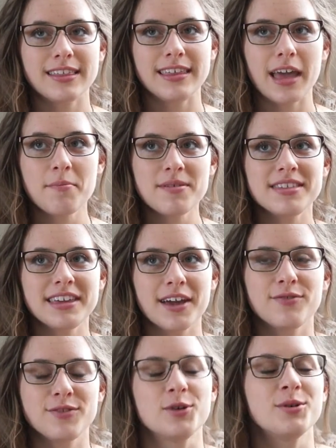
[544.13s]
empathy I
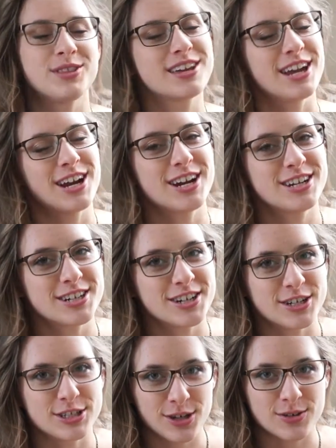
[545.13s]
feel with the character
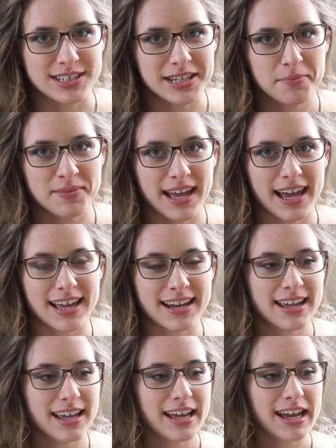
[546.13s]
is so deep that
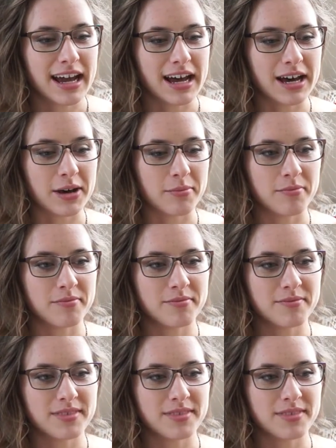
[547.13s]
I